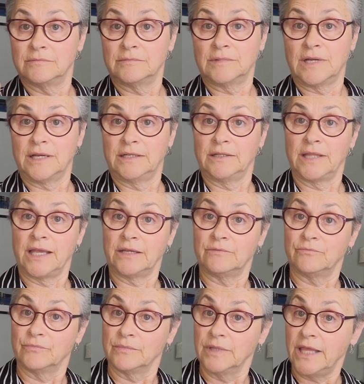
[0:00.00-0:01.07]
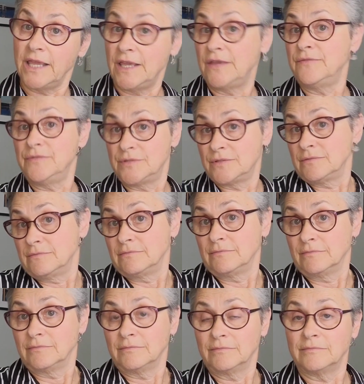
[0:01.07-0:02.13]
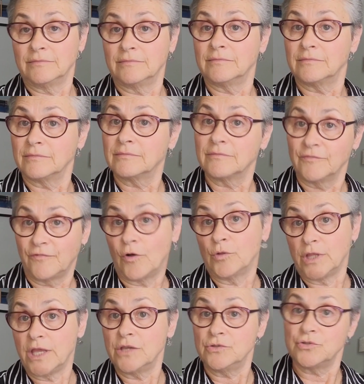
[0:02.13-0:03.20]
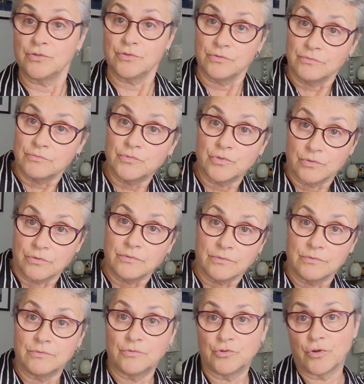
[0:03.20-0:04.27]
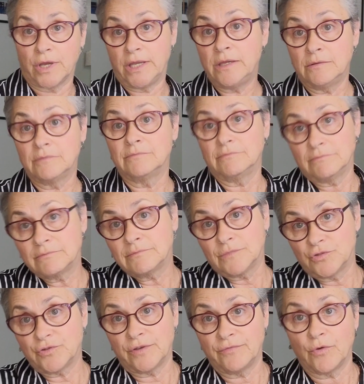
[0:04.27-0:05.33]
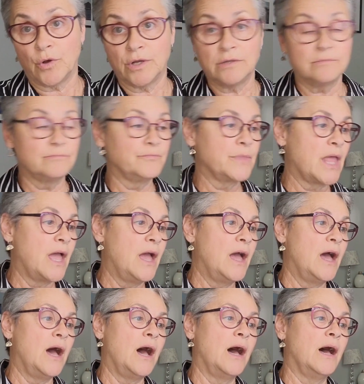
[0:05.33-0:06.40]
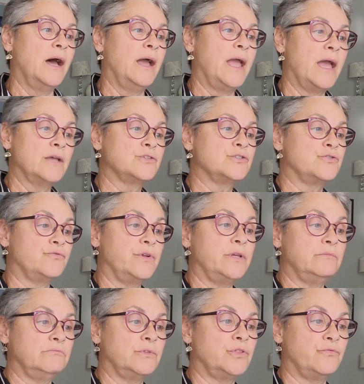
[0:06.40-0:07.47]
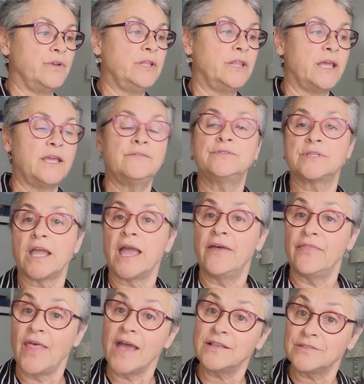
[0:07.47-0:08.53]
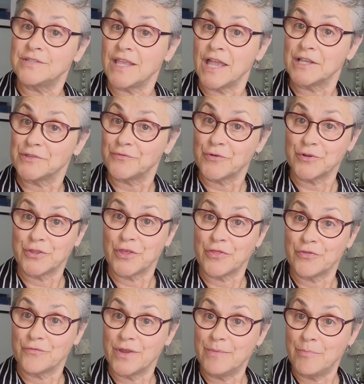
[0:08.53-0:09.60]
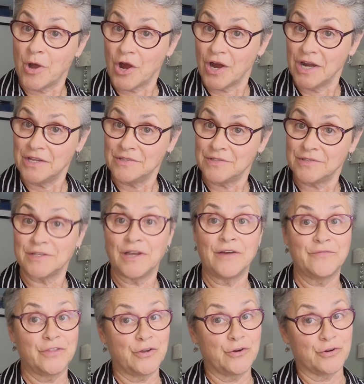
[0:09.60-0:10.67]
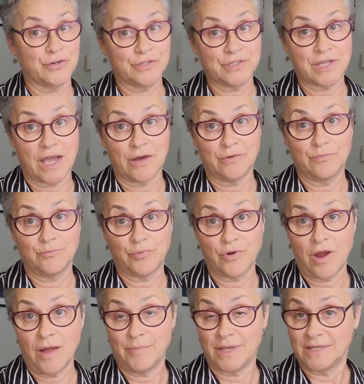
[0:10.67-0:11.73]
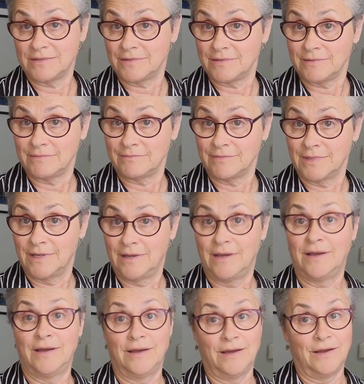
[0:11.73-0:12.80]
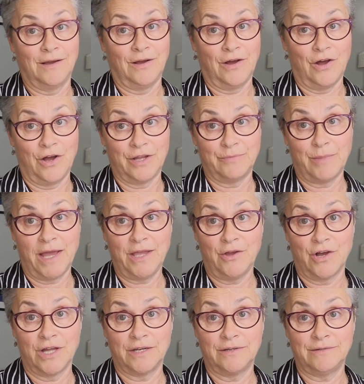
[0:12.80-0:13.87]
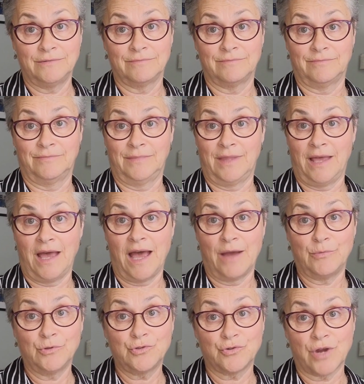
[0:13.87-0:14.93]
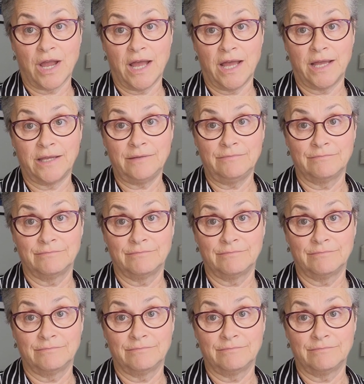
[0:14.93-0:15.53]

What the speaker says: kind of like leaves, foliage, trefoil. Has three leaves, and that stands for the three parts of the Girl Scout promise. On my honor, I will try